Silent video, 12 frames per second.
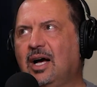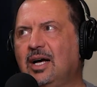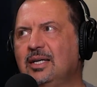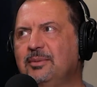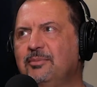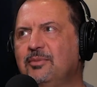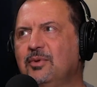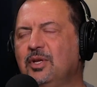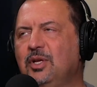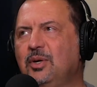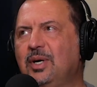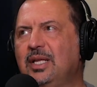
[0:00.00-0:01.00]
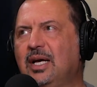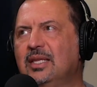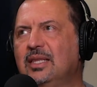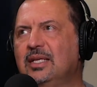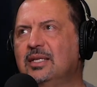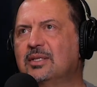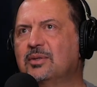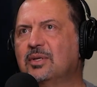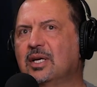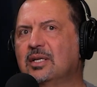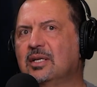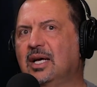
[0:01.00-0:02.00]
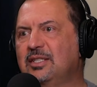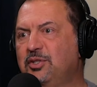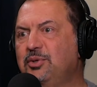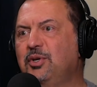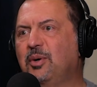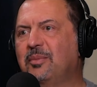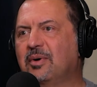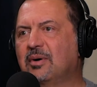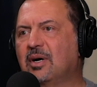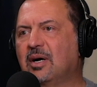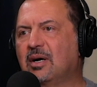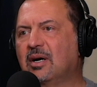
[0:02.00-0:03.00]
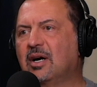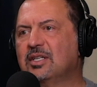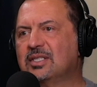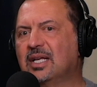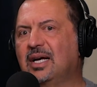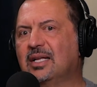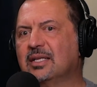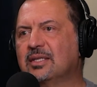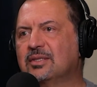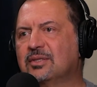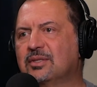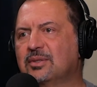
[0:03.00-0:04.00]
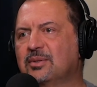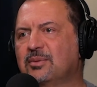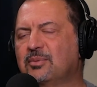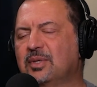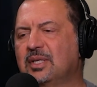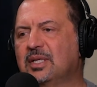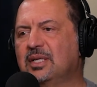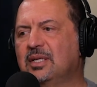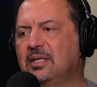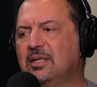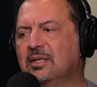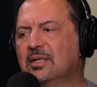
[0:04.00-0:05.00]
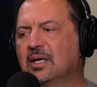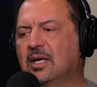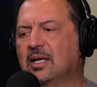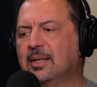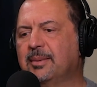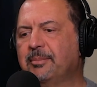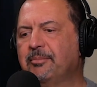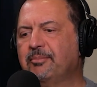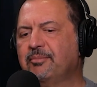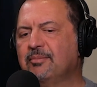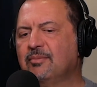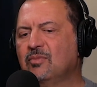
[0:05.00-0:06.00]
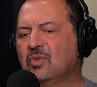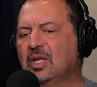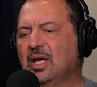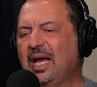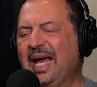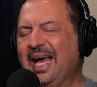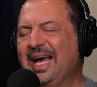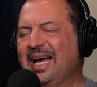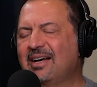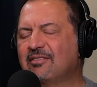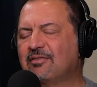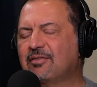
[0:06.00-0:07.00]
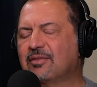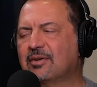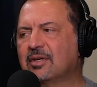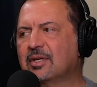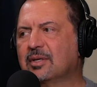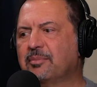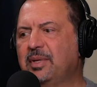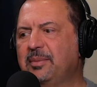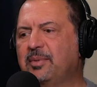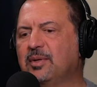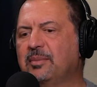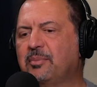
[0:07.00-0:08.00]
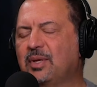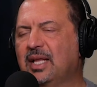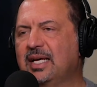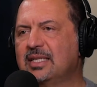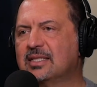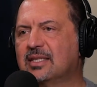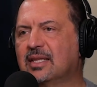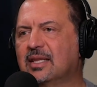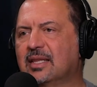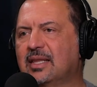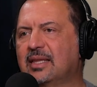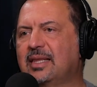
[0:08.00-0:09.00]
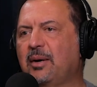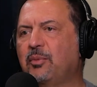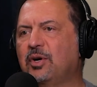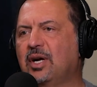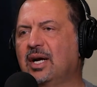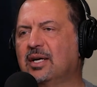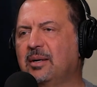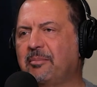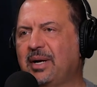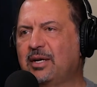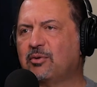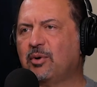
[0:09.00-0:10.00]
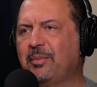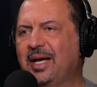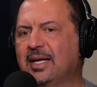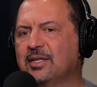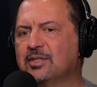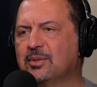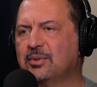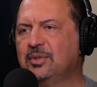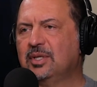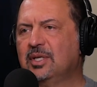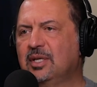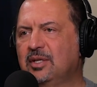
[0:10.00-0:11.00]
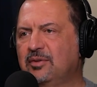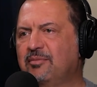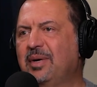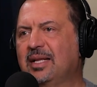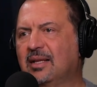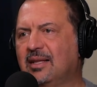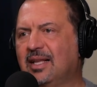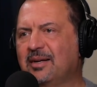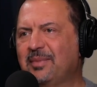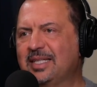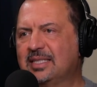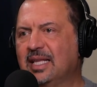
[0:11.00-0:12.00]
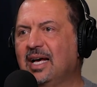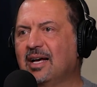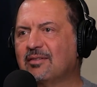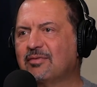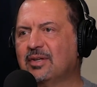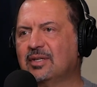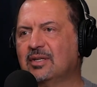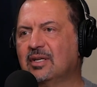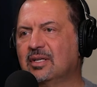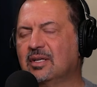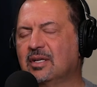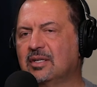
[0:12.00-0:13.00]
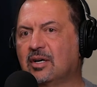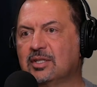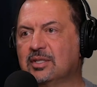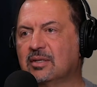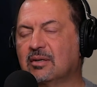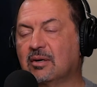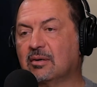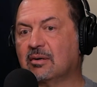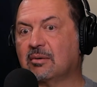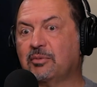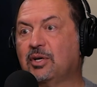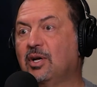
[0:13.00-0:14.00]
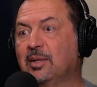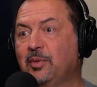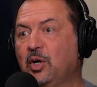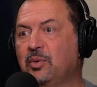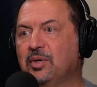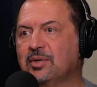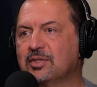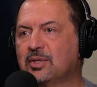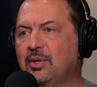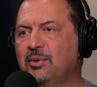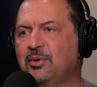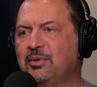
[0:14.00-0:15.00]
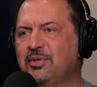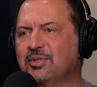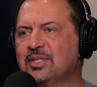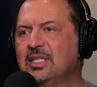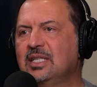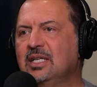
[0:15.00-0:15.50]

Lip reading: I think, as you know, our style is to really have people in place that we're not going to micromanage. So you've met a lot of my staff and our we call them owners, co-owners.